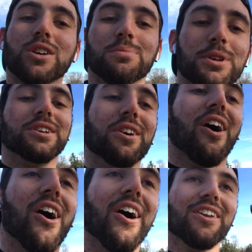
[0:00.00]
want to be
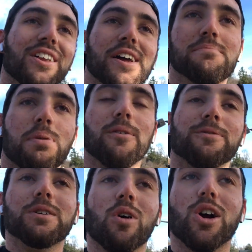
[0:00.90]
all like
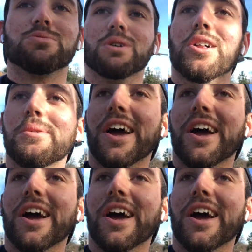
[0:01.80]
puffy marshmallow